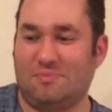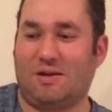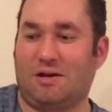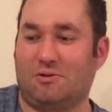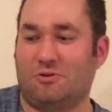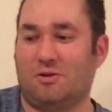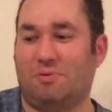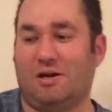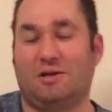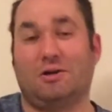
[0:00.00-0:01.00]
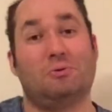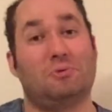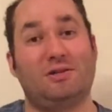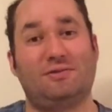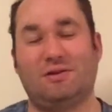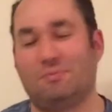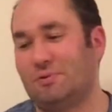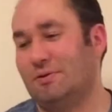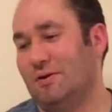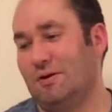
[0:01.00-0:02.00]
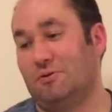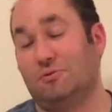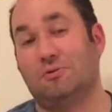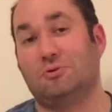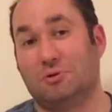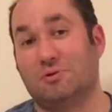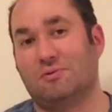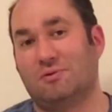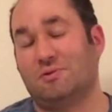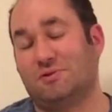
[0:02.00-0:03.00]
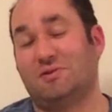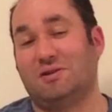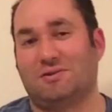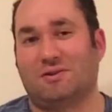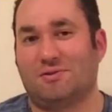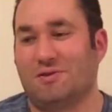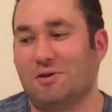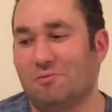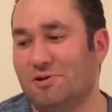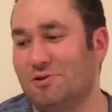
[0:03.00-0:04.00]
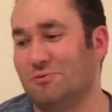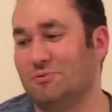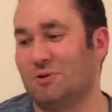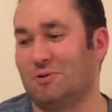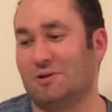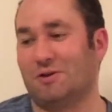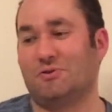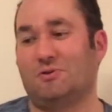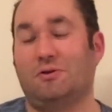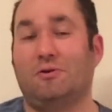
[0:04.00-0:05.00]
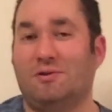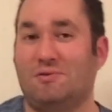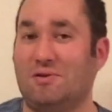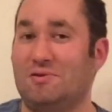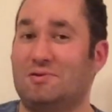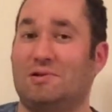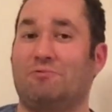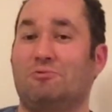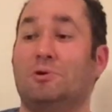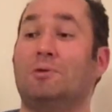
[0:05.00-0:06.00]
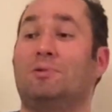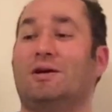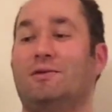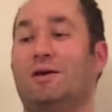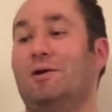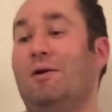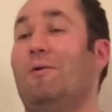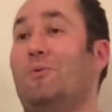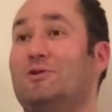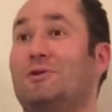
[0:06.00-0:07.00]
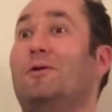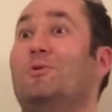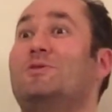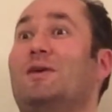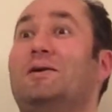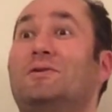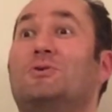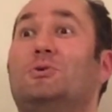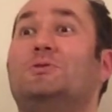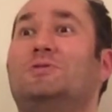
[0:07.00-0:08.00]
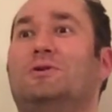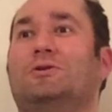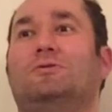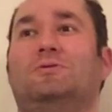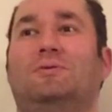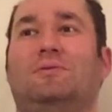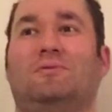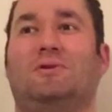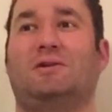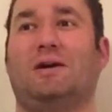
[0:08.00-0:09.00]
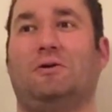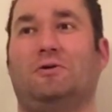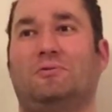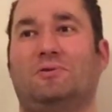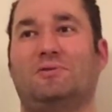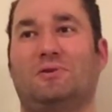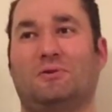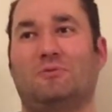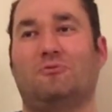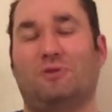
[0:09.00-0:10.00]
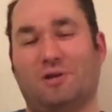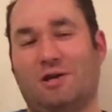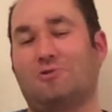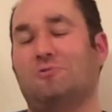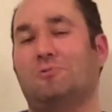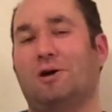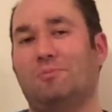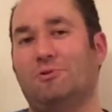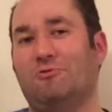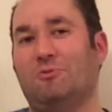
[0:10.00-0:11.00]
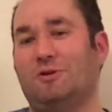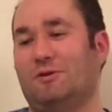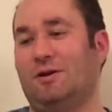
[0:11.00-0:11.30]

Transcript: Out on the patio we sit, or sit as the original song goes. So there's clever wordplay there, which I would say is also a characteristic of the natural wine movement.